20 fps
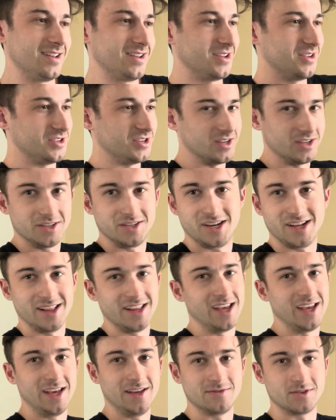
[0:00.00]
she
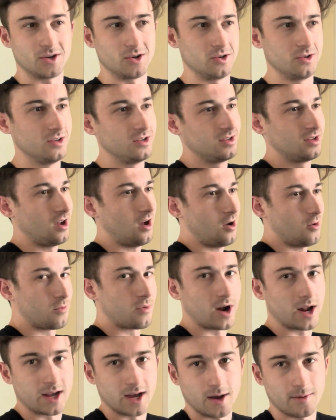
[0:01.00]
leaves, or I'll
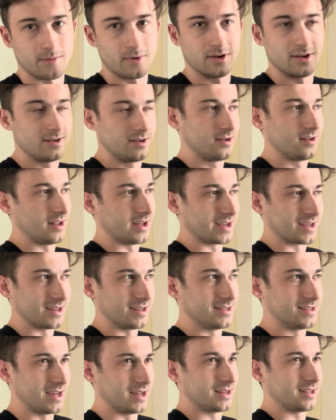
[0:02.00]
break up, or, like,
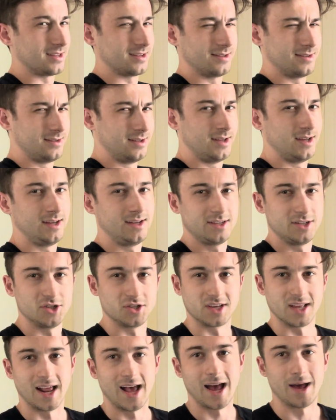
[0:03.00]
is that just
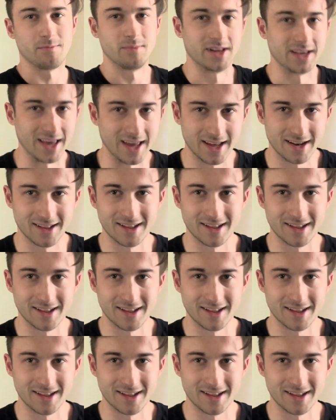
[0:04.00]
going to happen again?